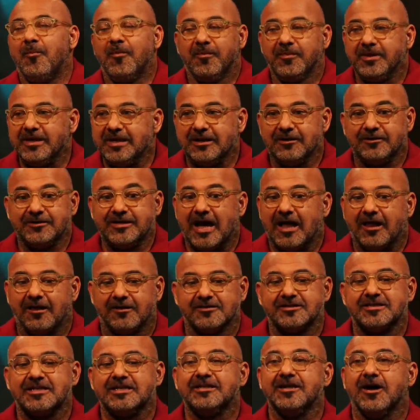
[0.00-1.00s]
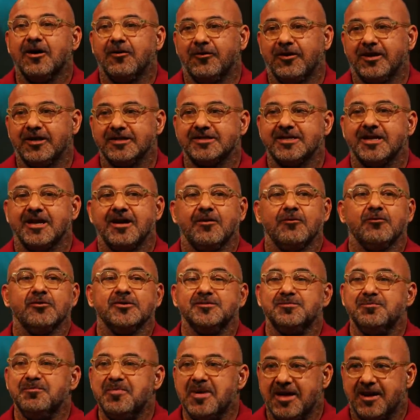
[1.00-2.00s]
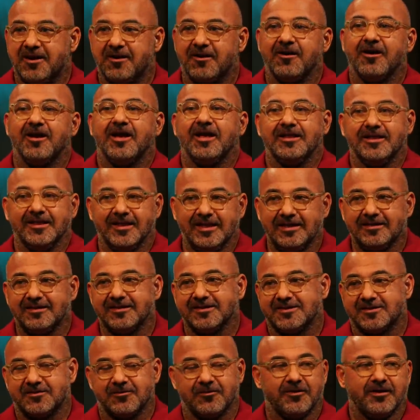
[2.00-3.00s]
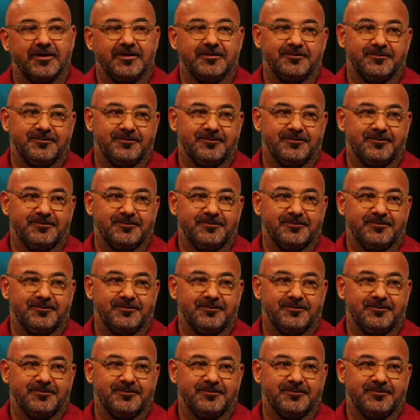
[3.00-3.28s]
you know, dollars to donuts, was bitter and leaked the story.